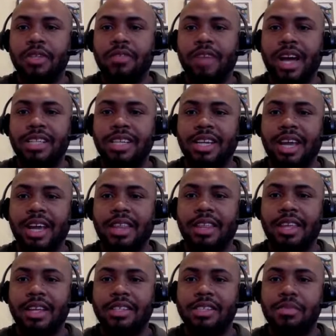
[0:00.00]
If not today,
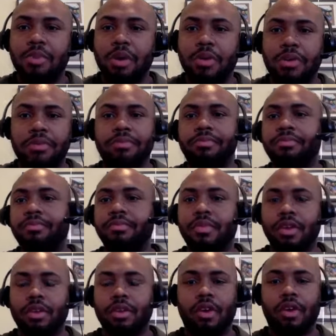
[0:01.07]
then tomorrow.
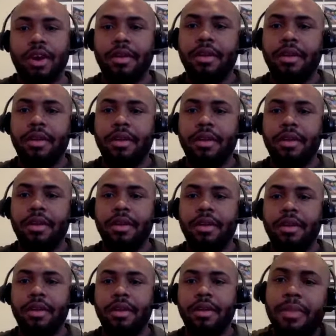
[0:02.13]
All right.
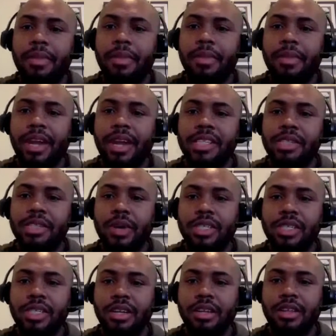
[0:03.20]
The next
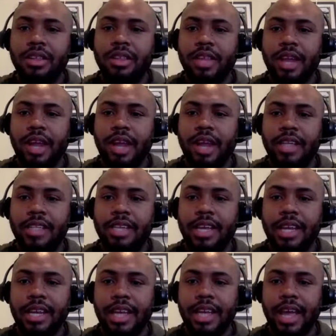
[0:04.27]
question that I got
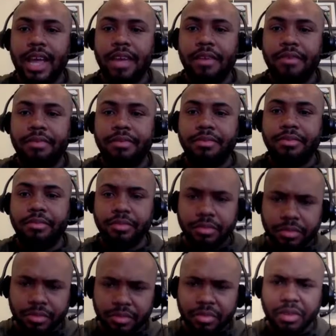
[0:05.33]
today
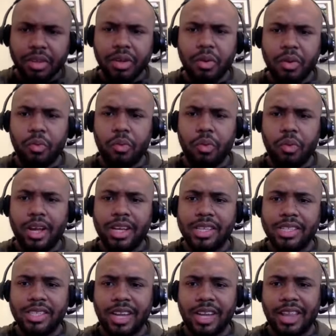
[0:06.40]

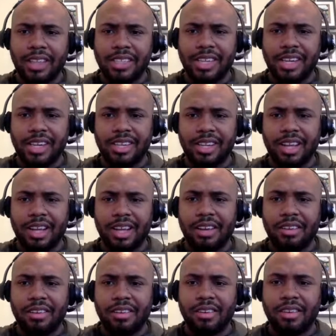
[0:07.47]
was, and I got this actually a lot,
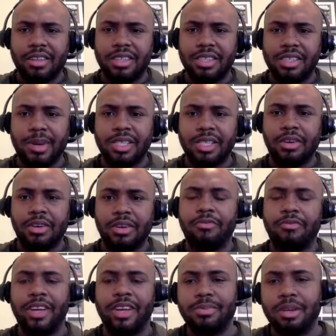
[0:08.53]
especially on
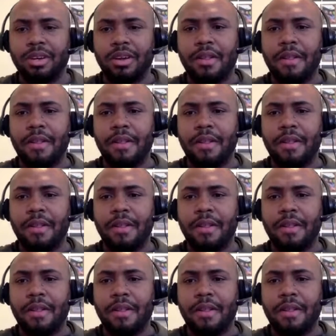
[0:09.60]
Facebook.